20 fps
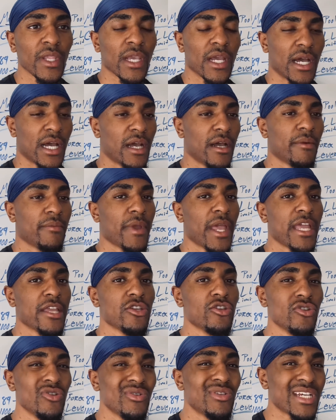and
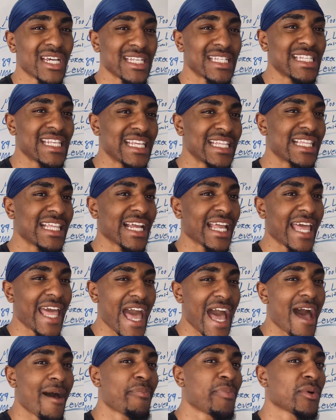you just need the
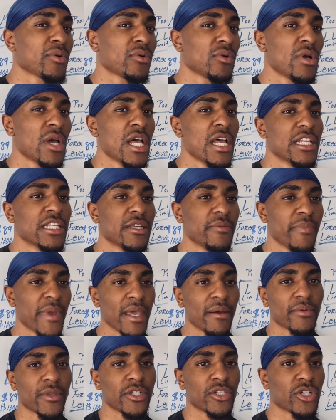capital to be
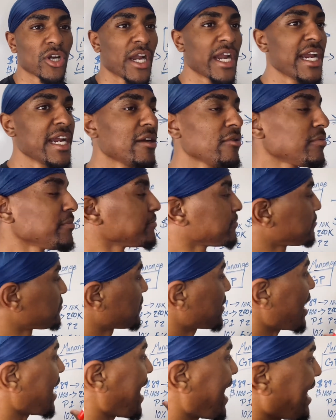able to trade,
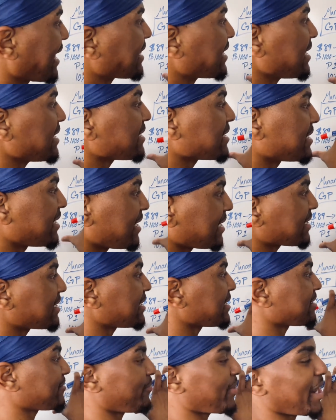I think this
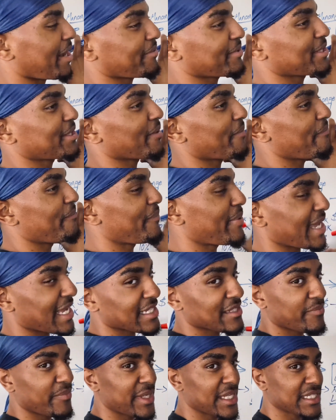is probably the
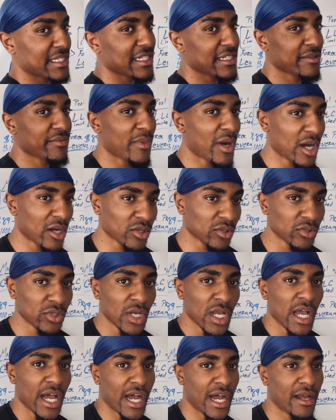best business model
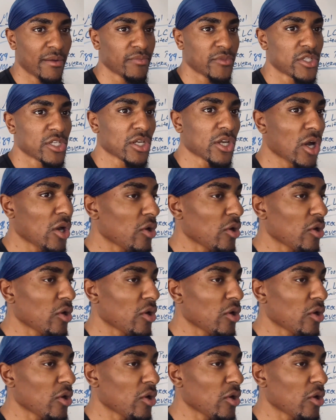to go